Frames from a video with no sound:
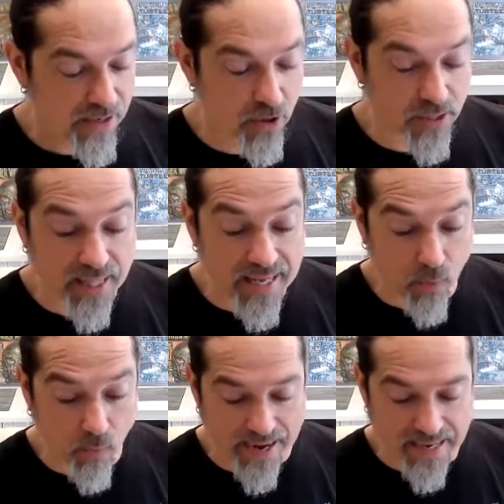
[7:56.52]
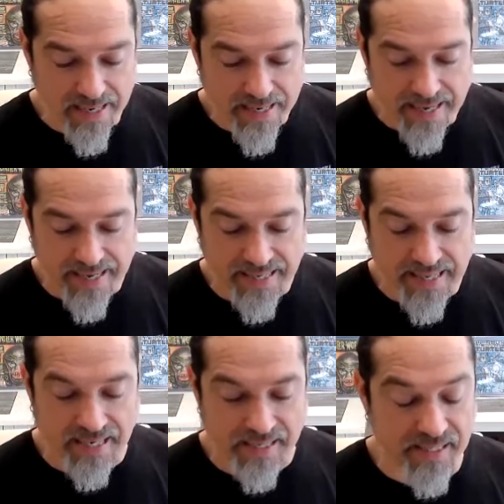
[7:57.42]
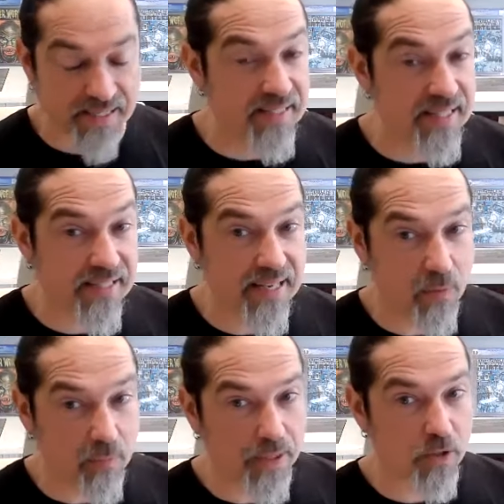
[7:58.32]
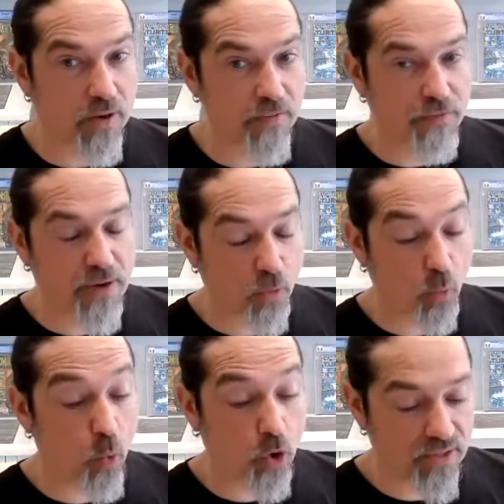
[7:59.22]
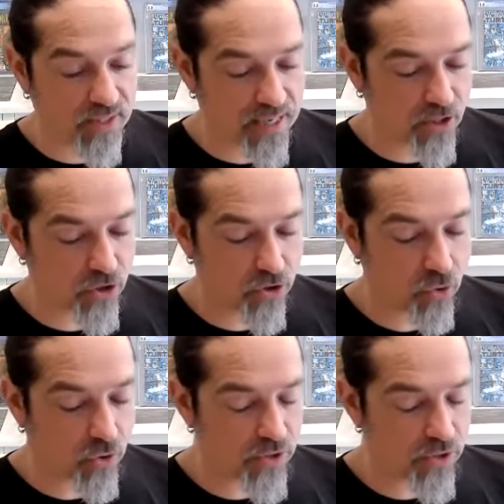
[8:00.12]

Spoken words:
I had it on layaway, and I got it at a discount because my friend worked at the